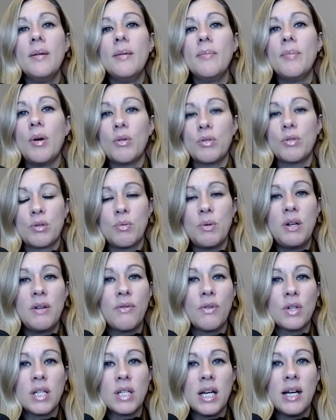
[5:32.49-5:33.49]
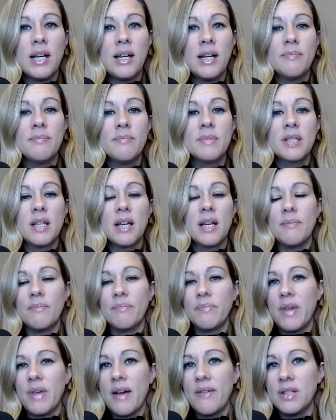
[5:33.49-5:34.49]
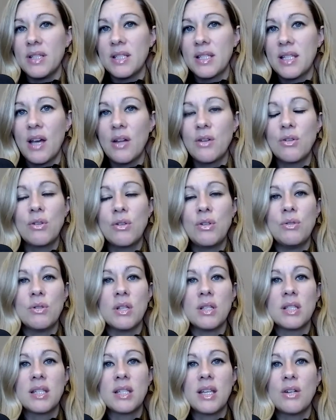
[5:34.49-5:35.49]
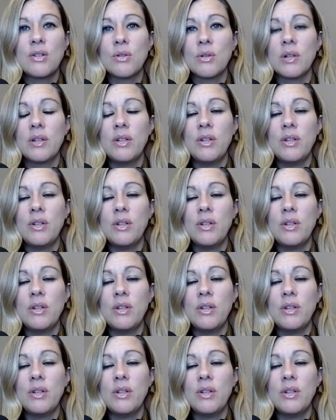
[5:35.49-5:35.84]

Post 3 to 4 times, have it scheduled, use a scheduler.